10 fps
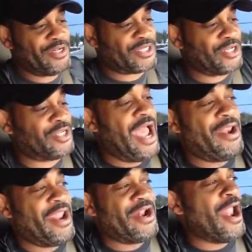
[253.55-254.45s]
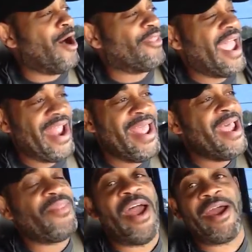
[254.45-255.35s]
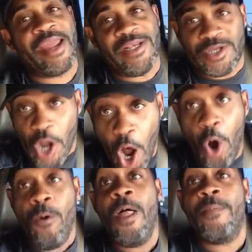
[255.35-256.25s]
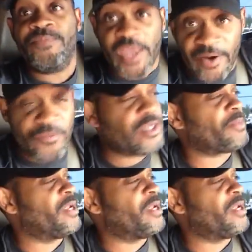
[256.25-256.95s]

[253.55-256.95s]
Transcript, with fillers: So y'all need to know that there is no difference